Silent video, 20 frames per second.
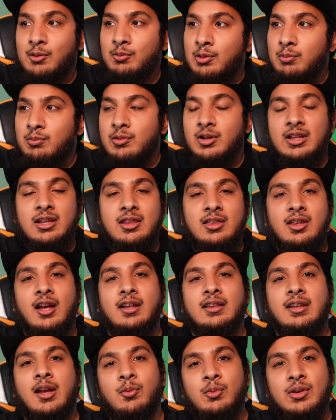We really
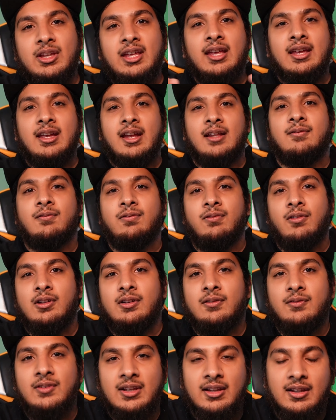thought that we can get in
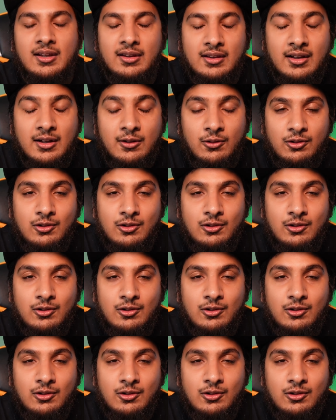front of the litter